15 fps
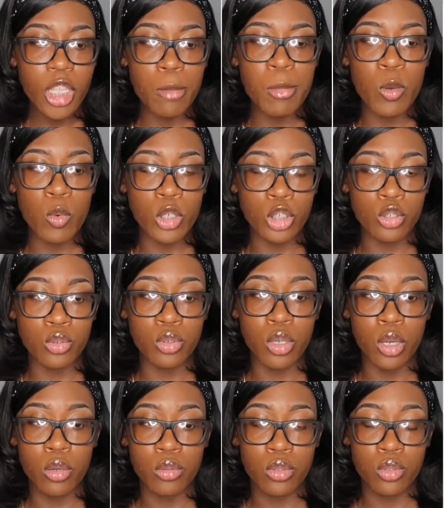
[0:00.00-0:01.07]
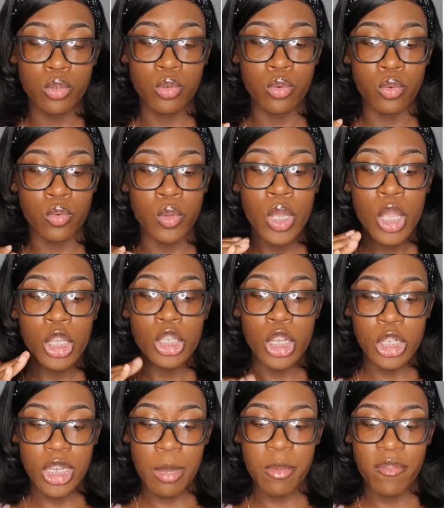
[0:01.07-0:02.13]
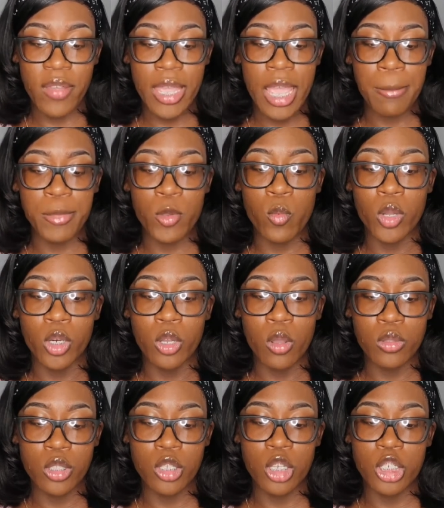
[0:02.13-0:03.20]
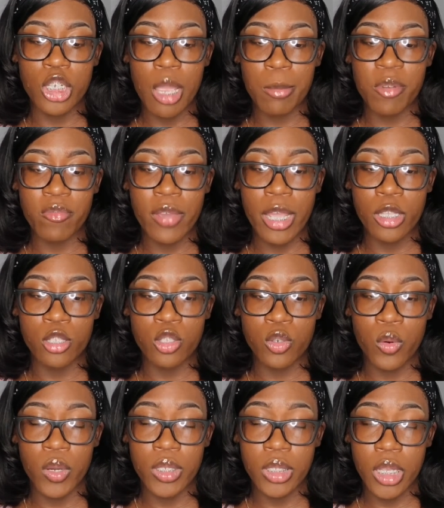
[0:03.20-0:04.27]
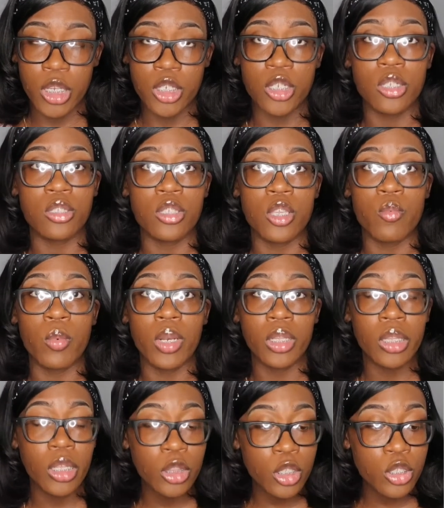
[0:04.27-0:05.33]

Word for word: but once you go to your shopify app you want to go to your shopify store section so you want to click